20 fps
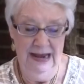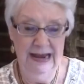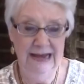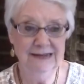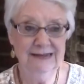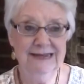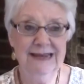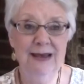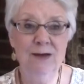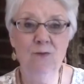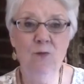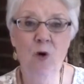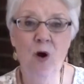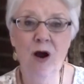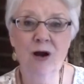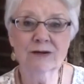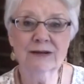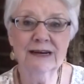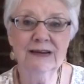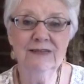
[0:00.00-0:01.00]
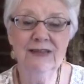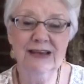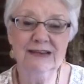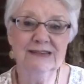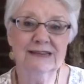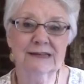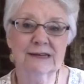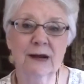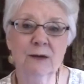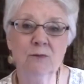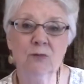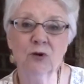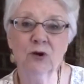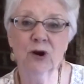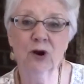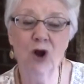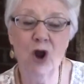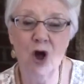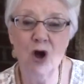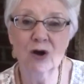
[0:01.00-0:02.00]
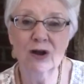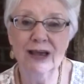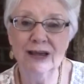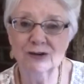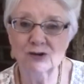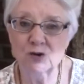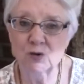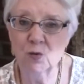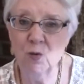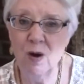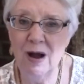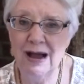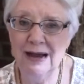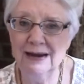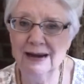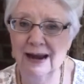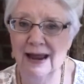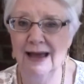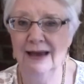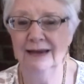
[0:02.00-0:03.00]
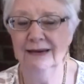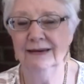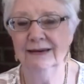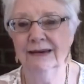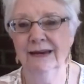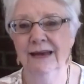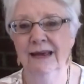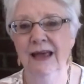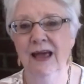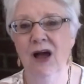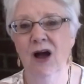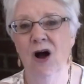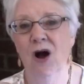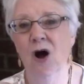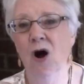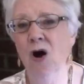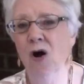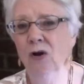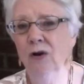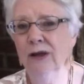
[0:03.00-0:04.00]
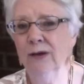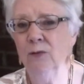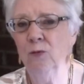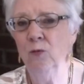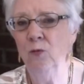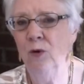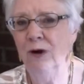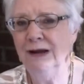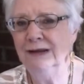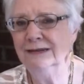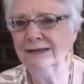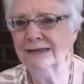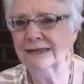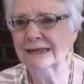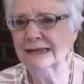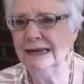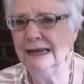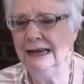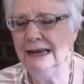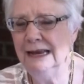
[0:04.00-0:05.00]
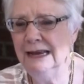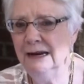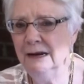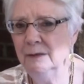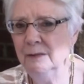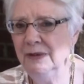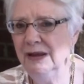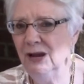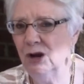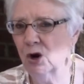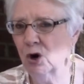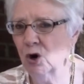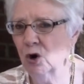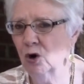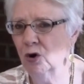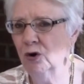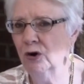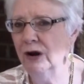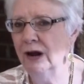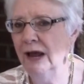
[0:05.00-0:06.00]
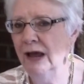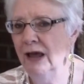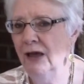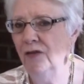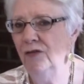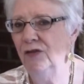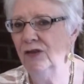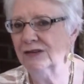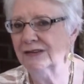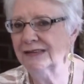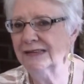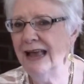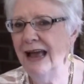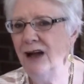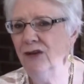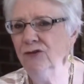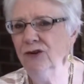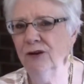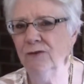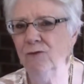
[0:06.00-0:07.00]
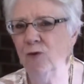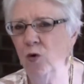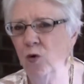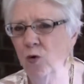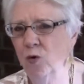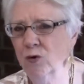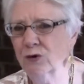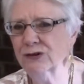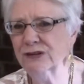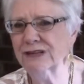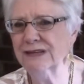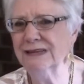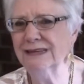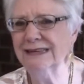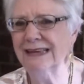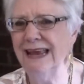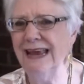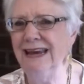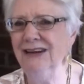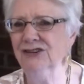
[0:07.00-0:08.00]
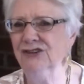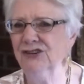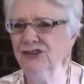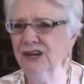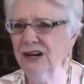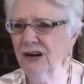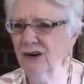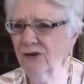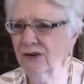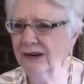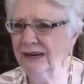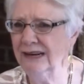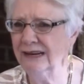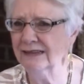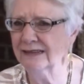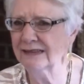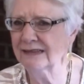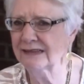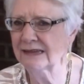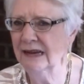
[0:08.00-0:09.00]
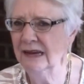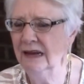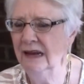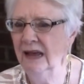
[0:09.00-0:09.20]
As they walked and they stumbled along at twilight, all at once the enemy heard the sound of horses and chariots,